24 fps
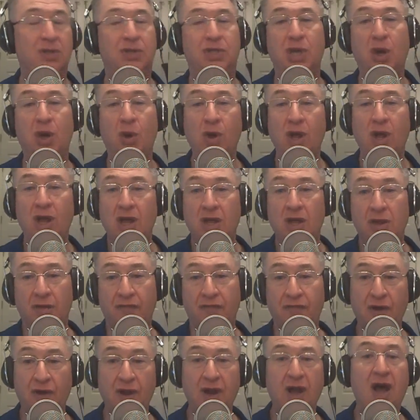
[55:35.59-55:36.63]
So the
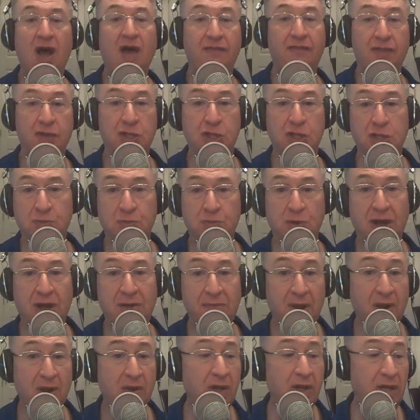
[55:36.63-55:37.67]
front office is
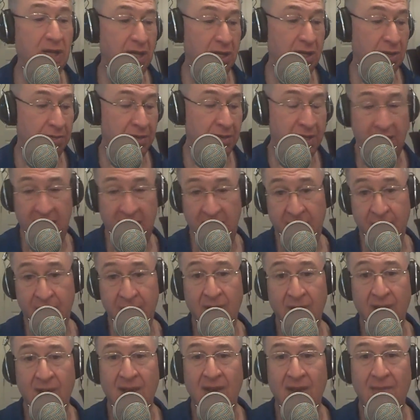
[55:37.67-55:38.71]
primarily to
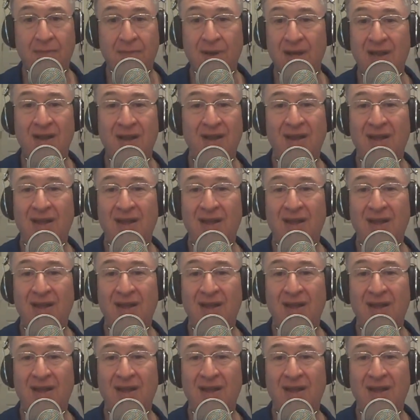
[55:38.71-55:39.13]
blame. But